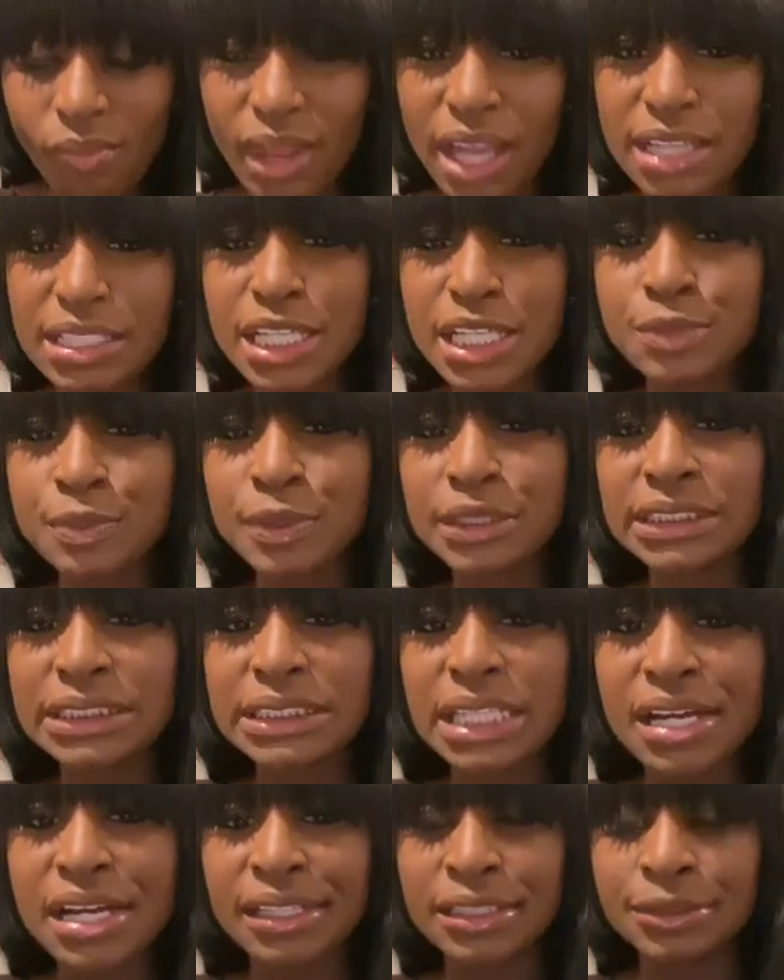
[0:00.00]
tastes pretty
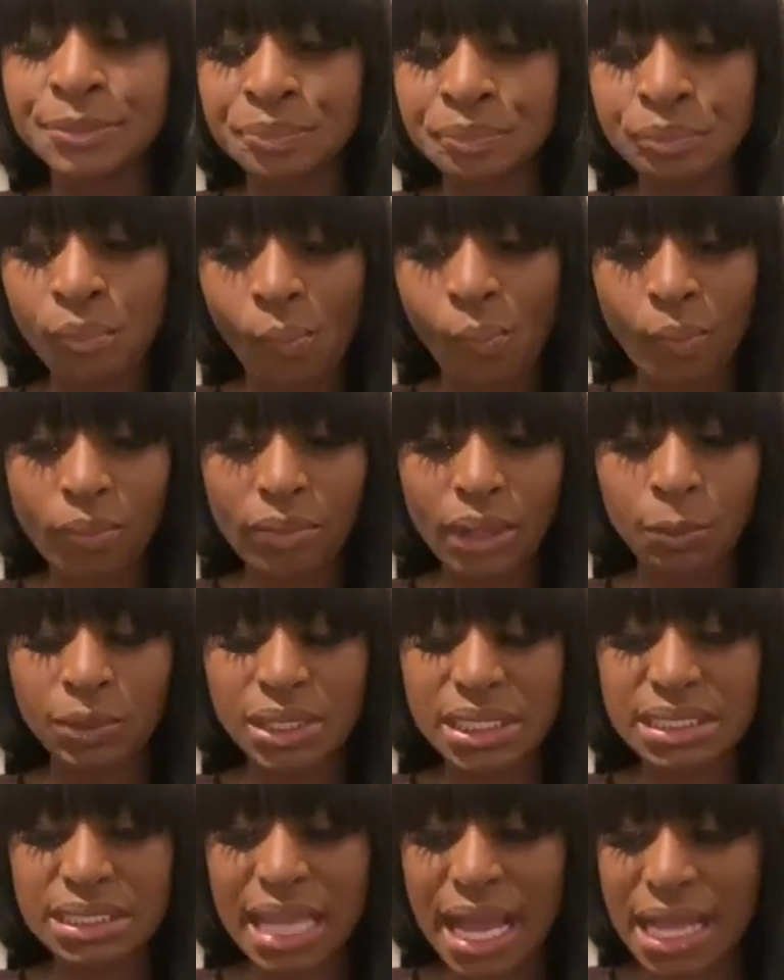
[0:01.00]
good with
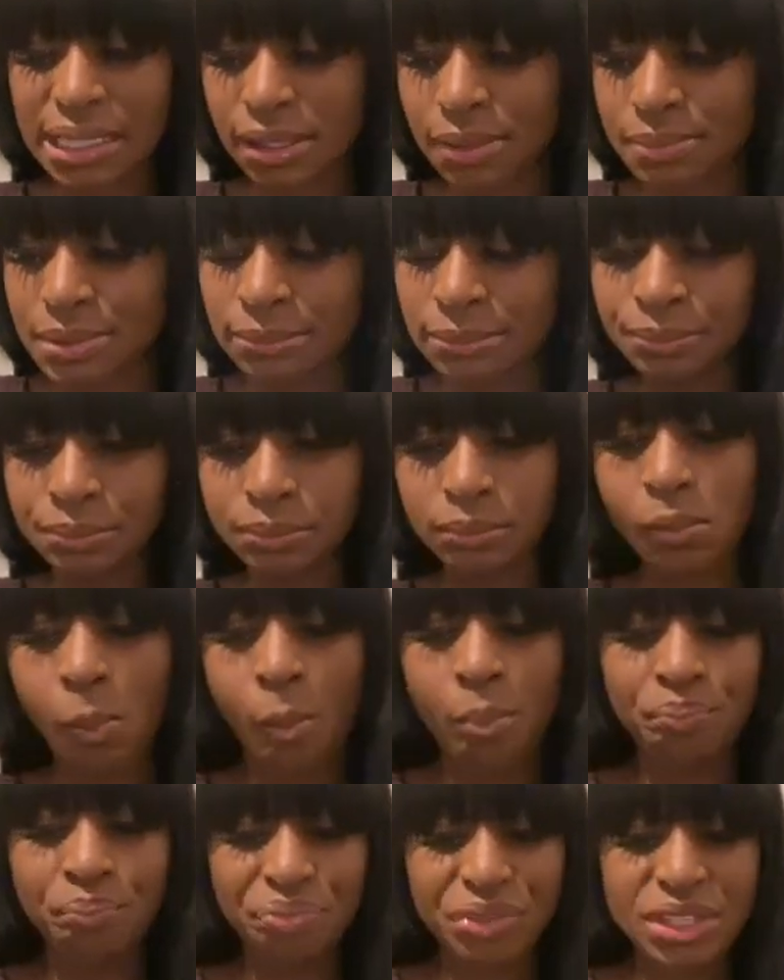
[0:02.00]
the scallops.
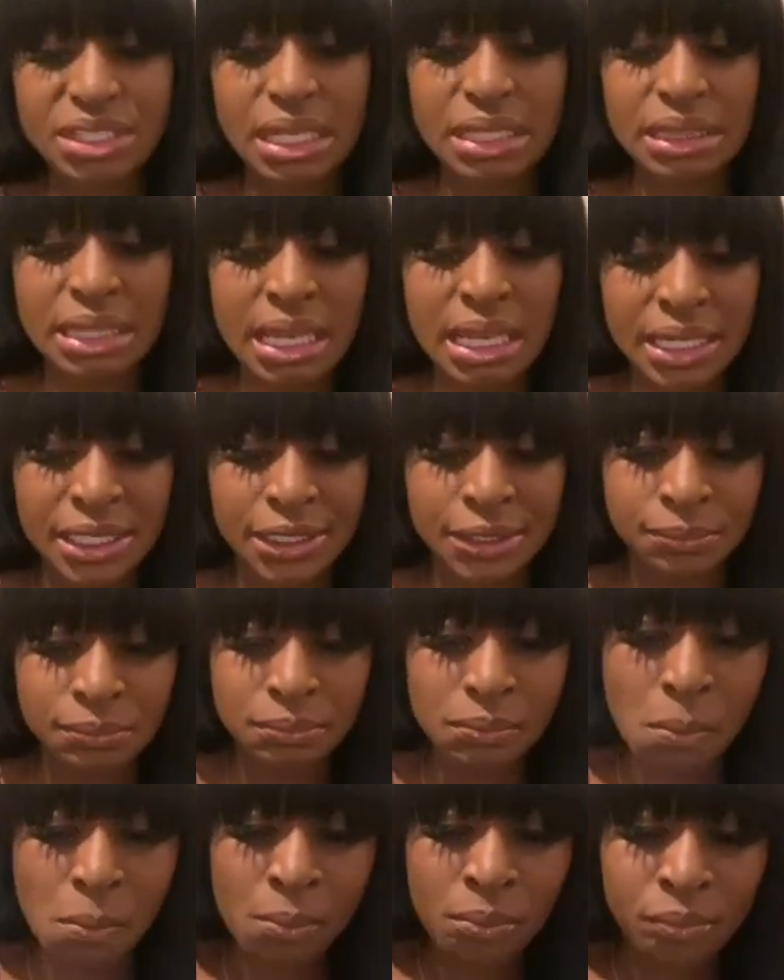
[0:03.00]
This is a
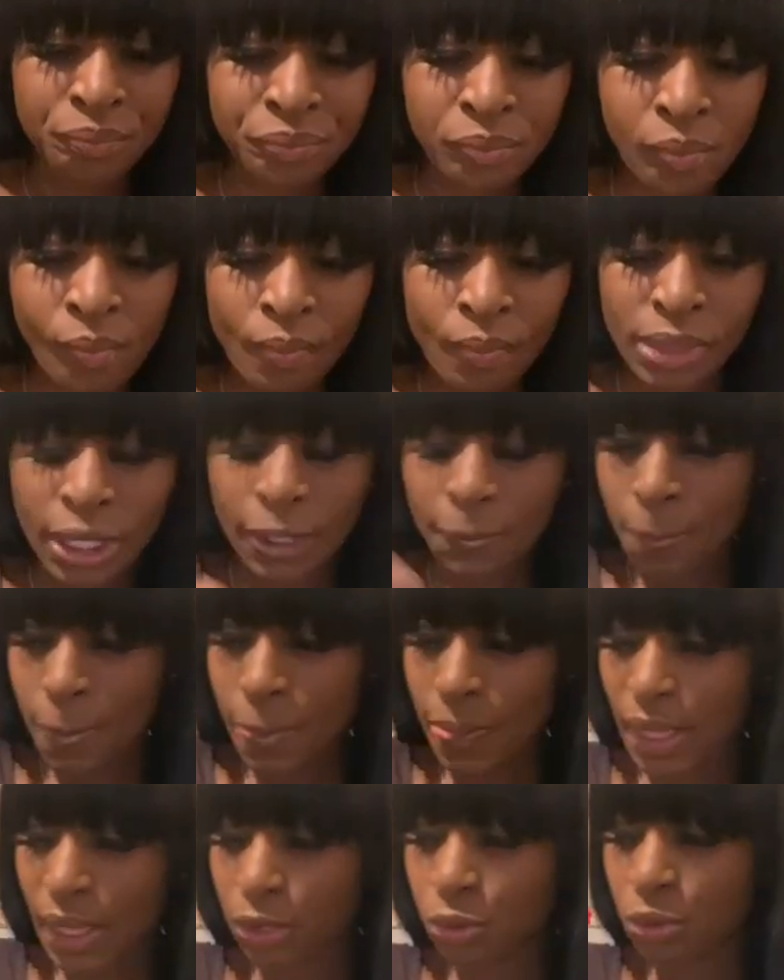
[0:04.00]
thing.
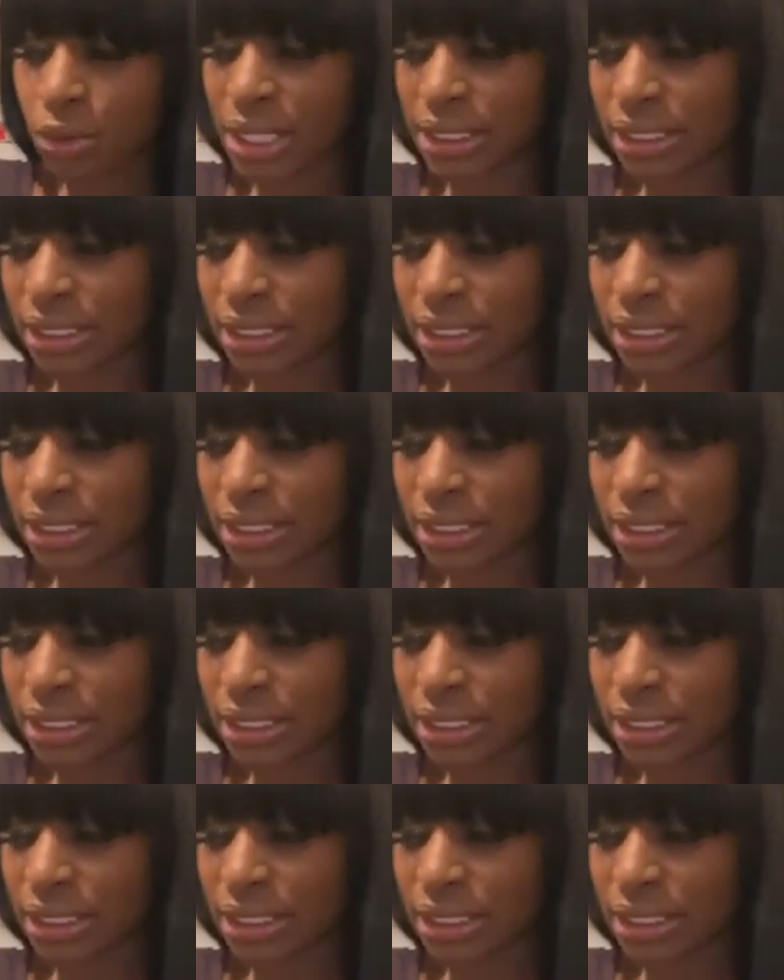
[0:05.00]
You gotta